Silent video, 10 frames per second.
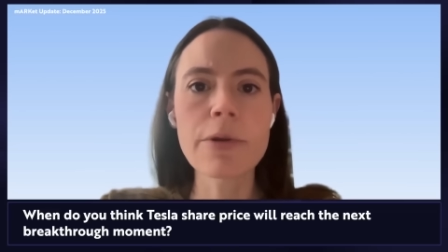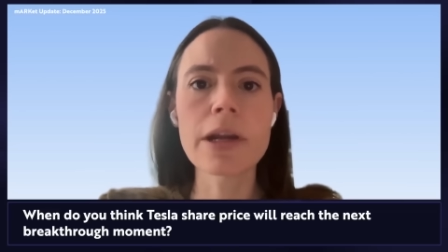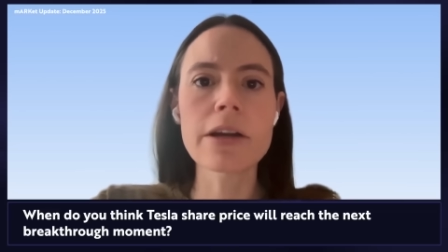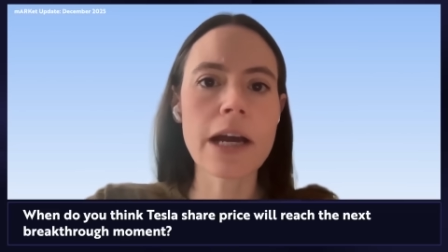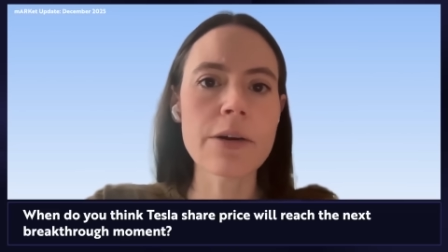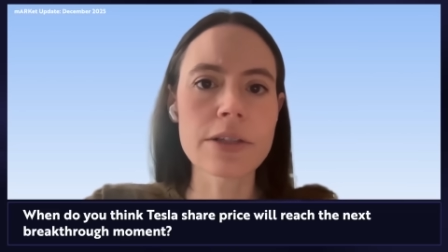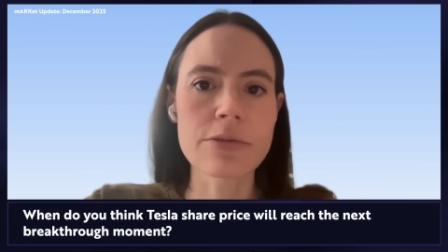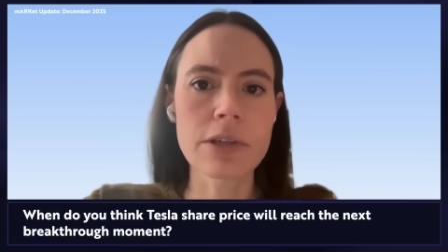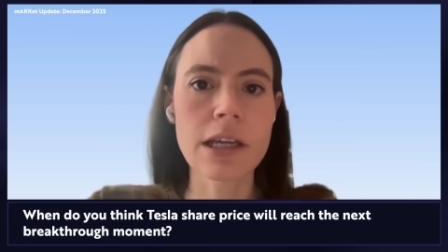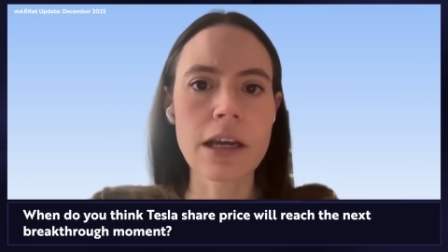operator out is
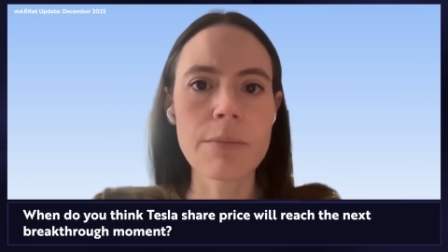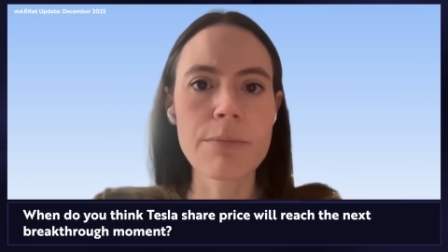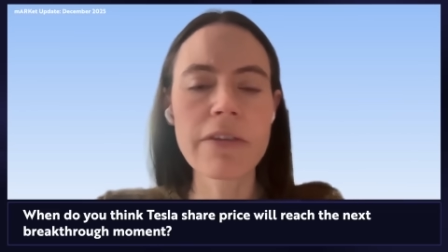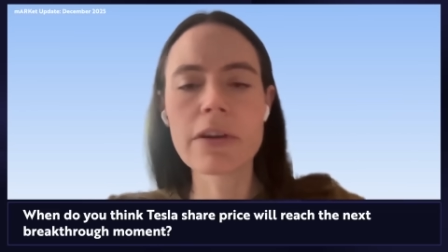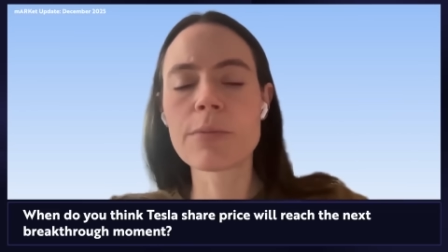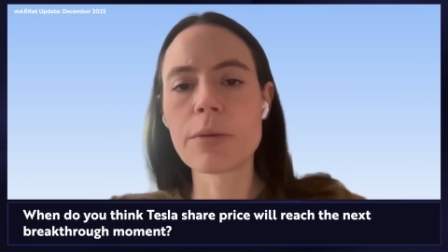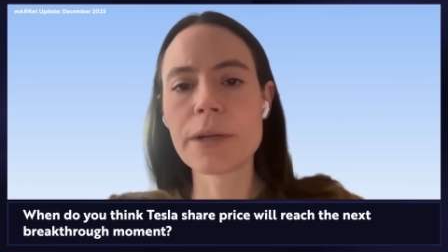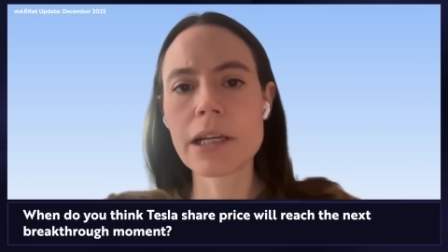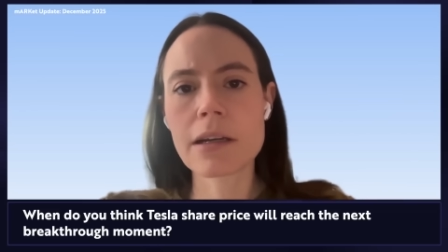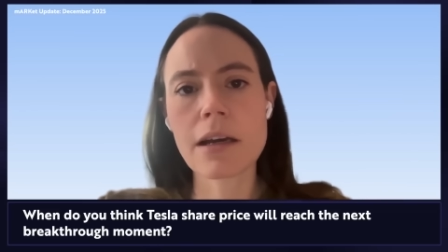really a pivotal
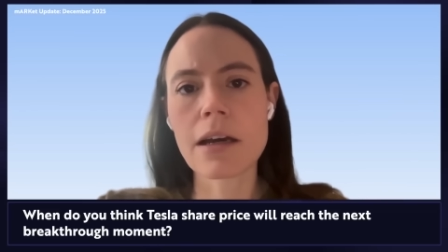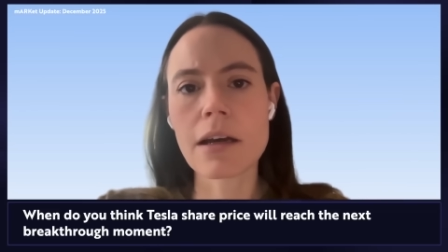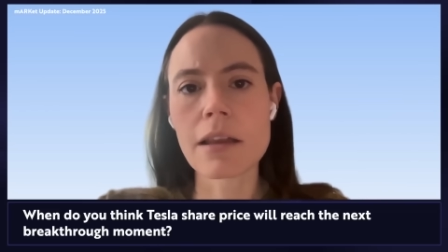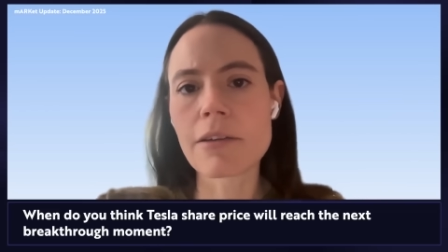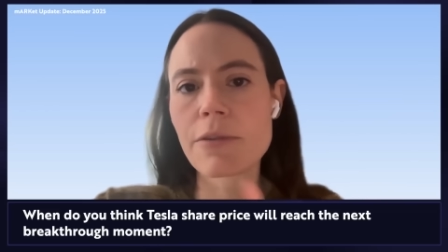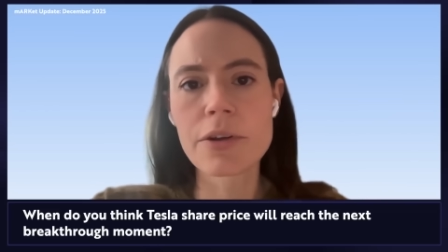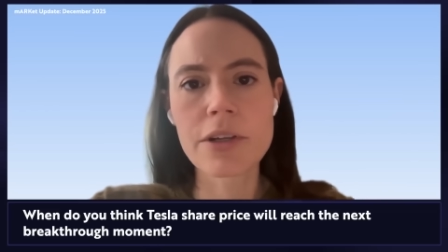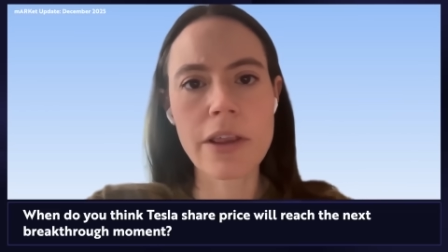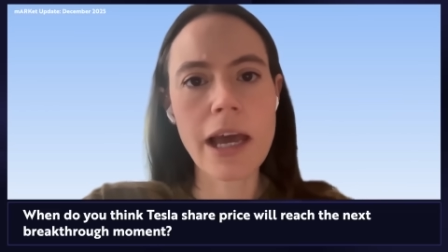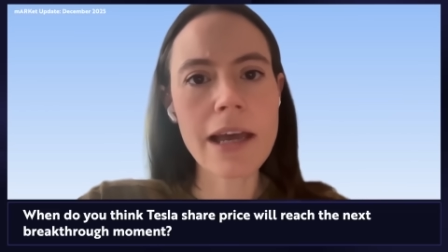moment. Look forward
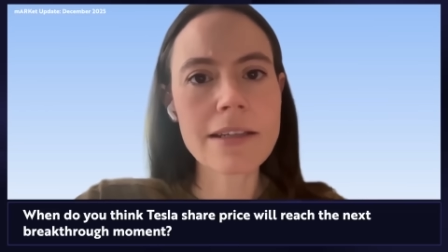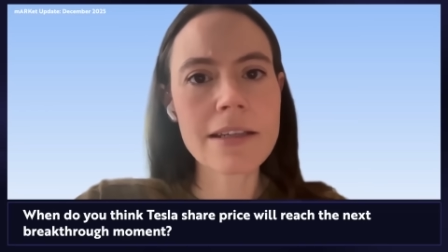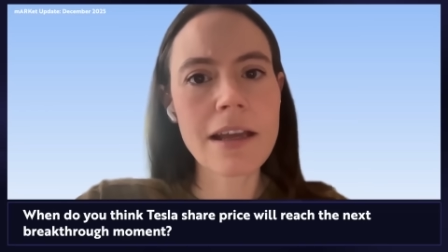to that.